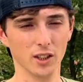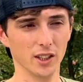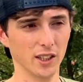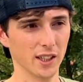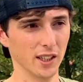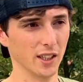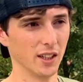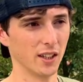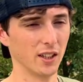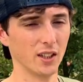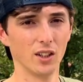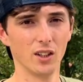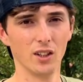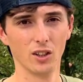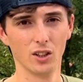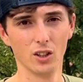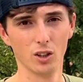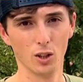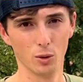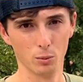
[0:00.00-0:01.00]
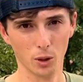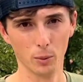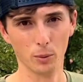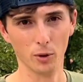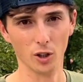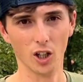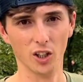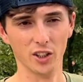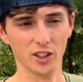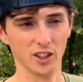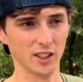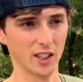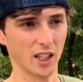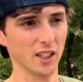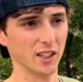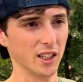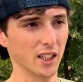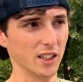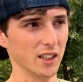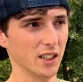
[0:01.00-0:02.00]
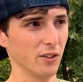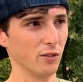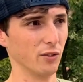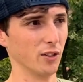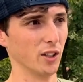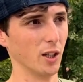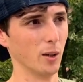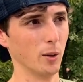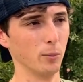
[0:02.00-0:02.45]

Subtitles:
Yeah, proper garden set aside for that.